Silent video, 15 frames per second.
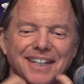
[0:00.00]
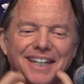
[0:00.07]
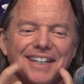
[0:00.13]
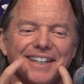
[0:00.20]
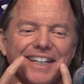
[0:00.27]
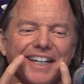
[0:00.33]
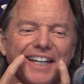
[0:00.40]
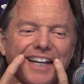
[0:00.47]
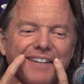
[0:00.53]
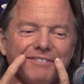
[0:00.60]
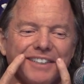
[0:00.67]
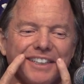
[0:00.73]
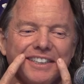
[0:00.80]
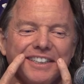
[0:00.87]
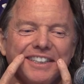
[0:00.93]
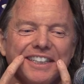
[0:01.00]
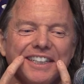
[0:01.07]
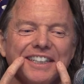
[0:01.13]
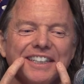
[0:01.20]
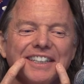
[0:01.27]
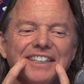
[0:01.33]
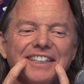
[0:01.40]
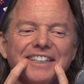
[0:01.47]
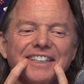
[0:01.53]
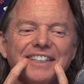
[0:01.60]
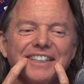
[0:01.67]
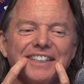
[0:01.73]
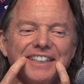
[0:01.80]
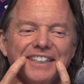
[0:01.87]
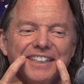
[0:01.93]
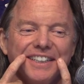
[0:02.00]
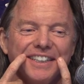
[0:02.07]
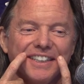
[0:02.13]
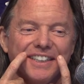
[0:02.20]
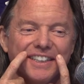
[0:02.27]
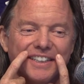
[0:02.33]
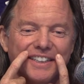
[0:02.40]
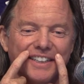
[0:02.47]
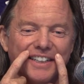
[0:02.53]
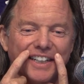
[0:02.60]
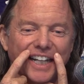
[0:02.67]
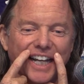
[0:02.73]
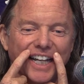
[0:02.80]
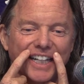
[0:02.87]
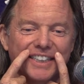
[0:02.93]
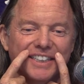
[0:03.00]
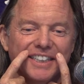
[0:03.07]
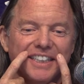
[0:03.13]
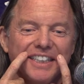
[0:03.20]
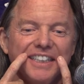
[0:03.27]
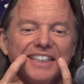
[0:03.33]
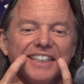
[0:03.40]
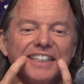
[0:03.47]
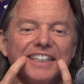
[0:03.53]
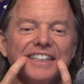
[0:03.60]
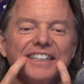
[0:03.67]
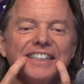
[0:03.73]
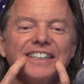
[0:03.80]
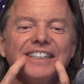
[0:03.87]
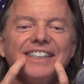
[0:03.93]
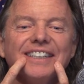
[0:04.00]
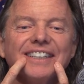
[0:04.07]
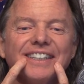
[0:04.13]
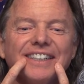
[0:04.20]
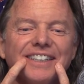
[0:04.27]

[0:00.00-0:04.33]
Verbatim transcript: And they have this uh, lines here, you know?